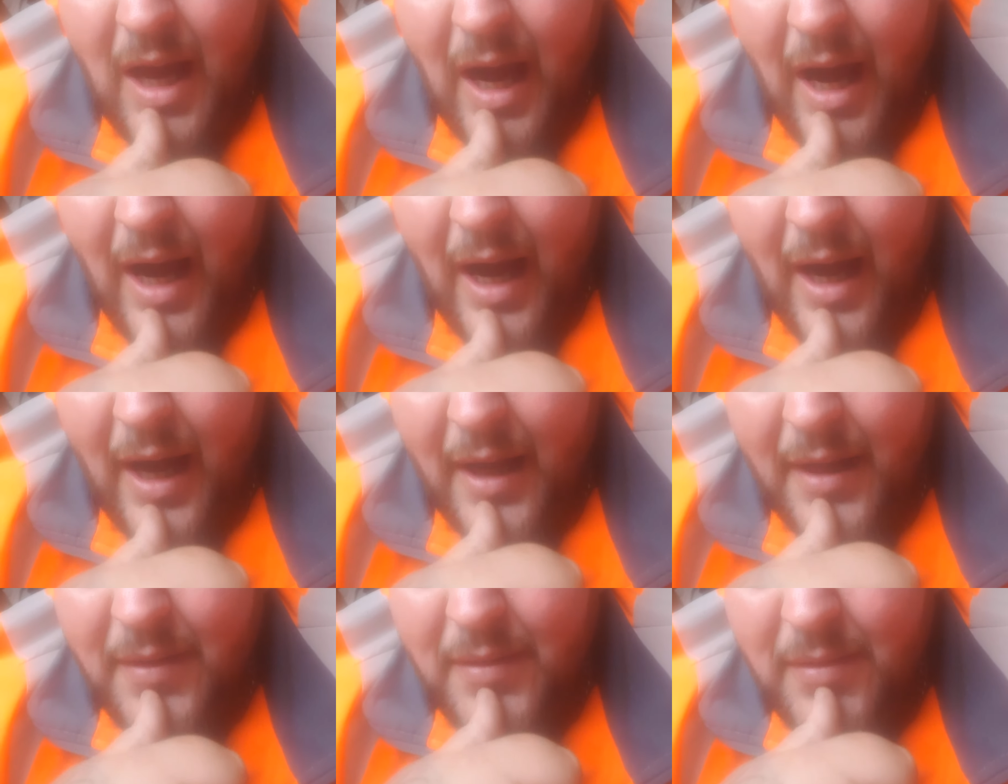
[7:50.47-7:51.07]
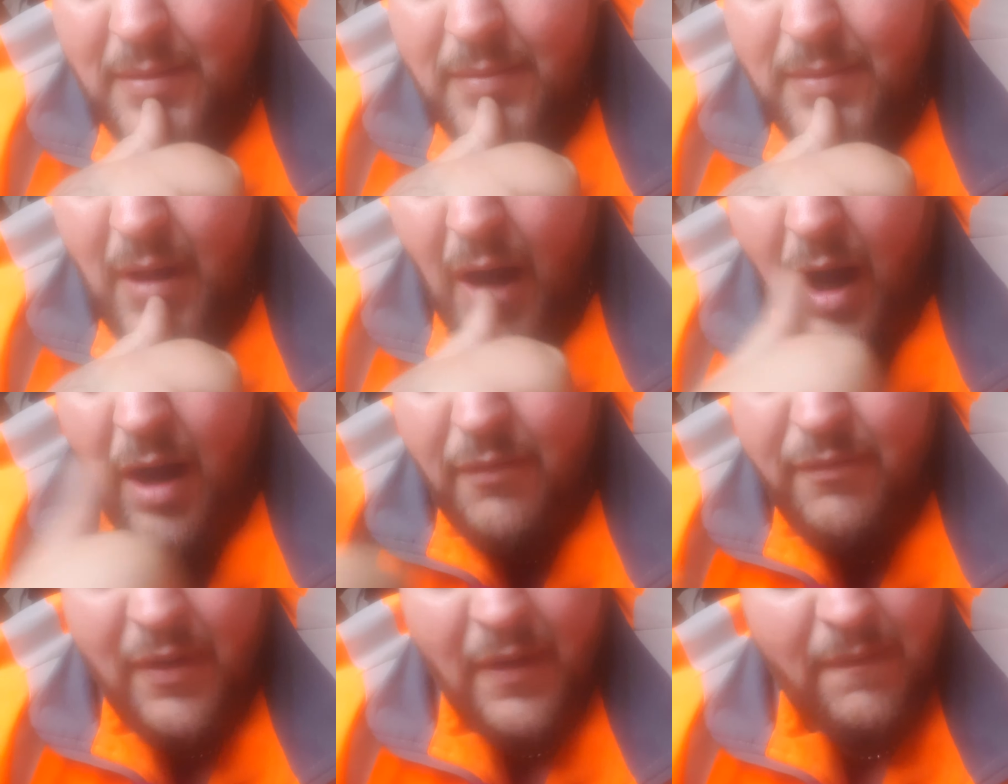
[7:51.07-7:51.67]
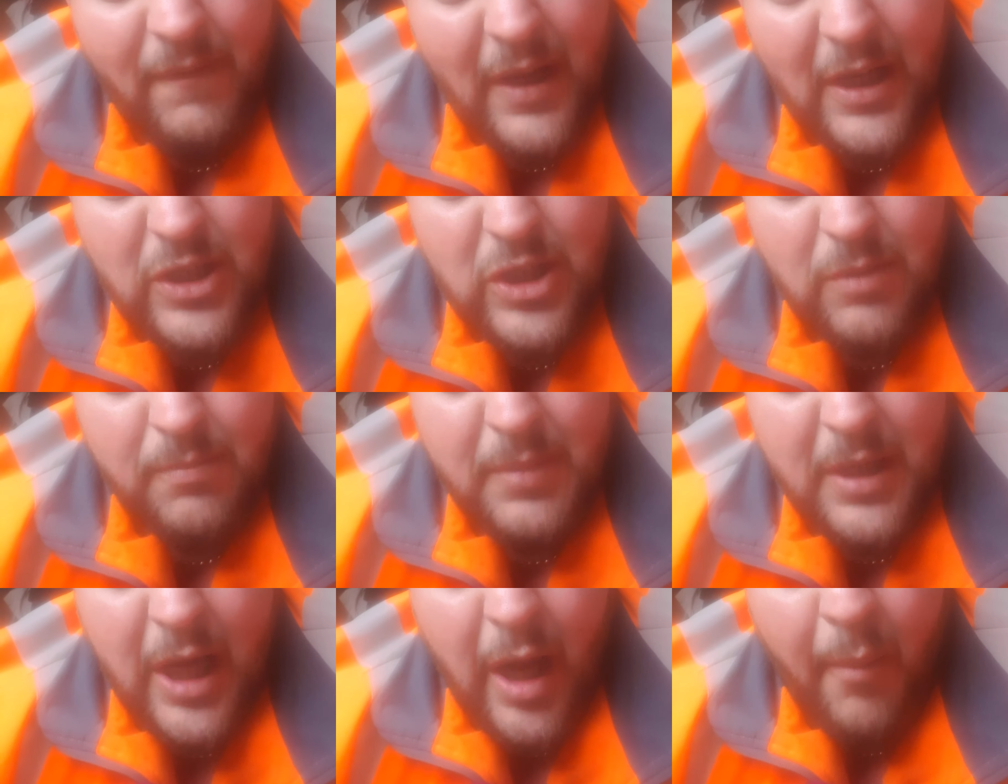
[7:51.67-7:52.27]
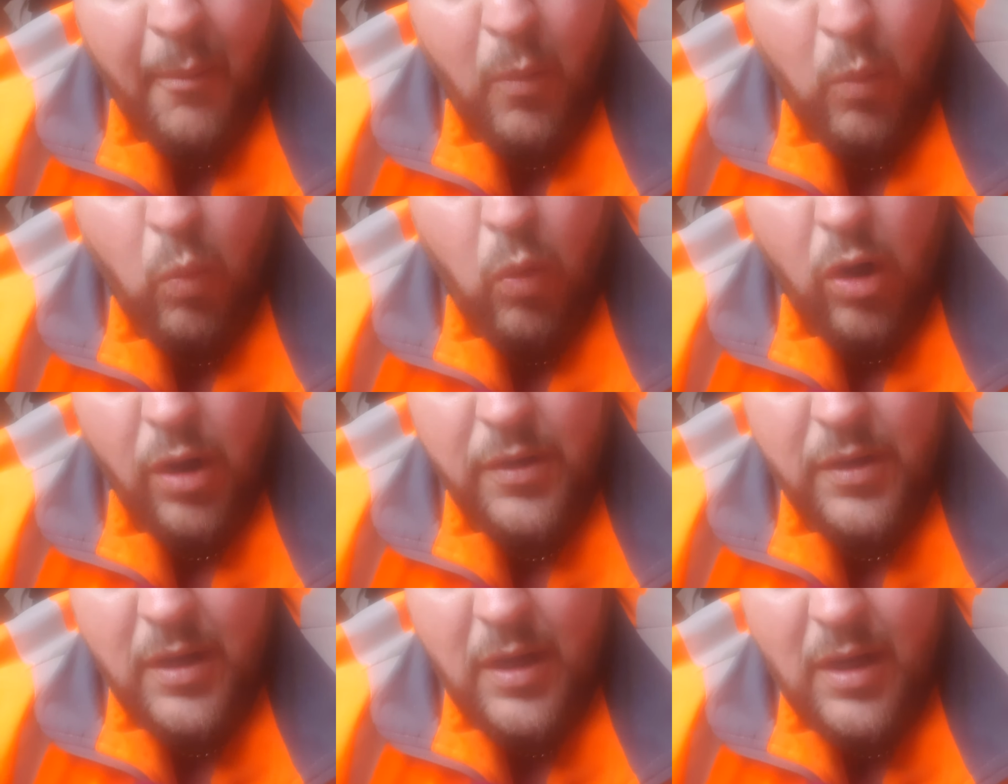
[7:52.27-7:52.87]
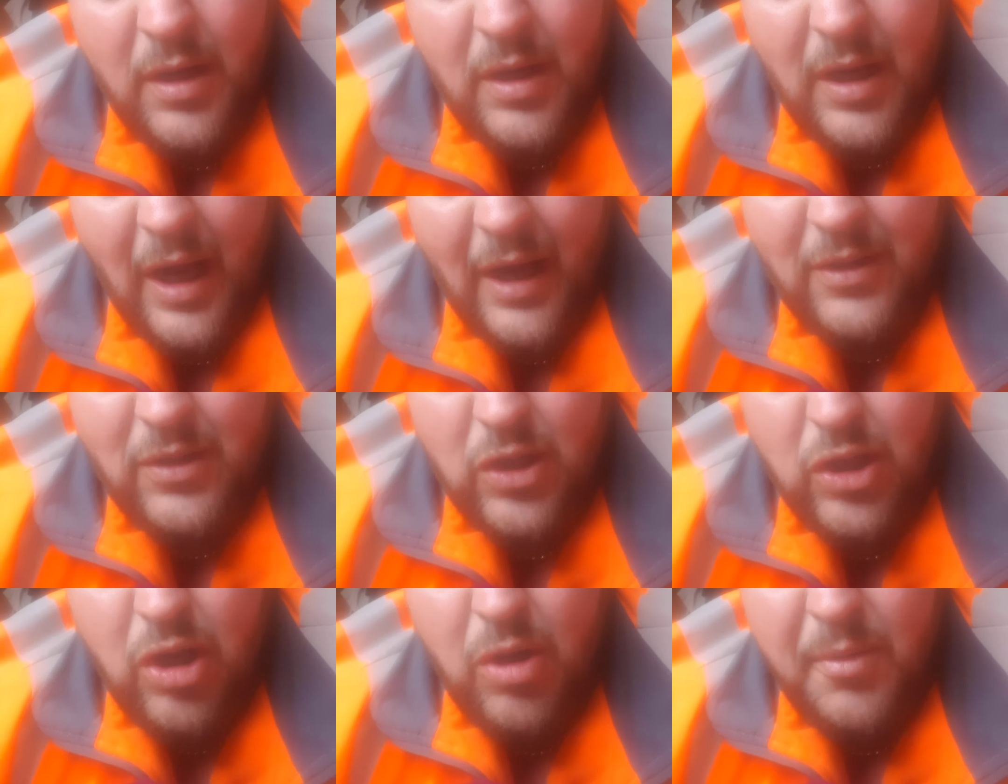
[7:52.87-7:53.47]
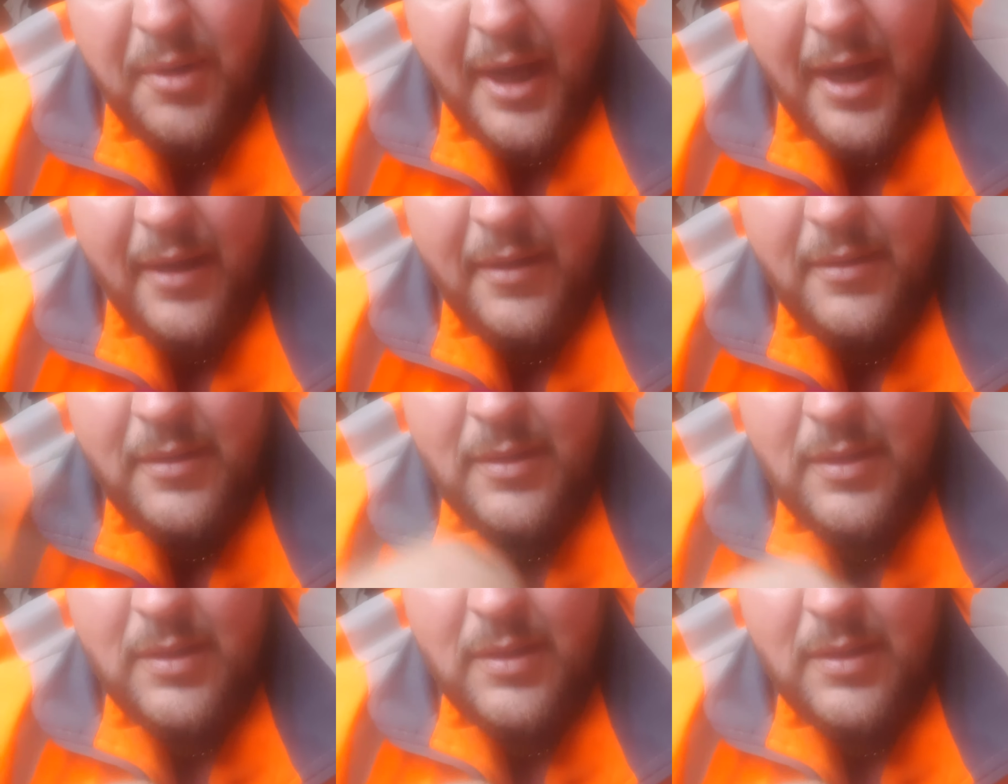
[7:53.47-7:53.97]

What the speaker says: And the Hart Foundation becoming one as a unit,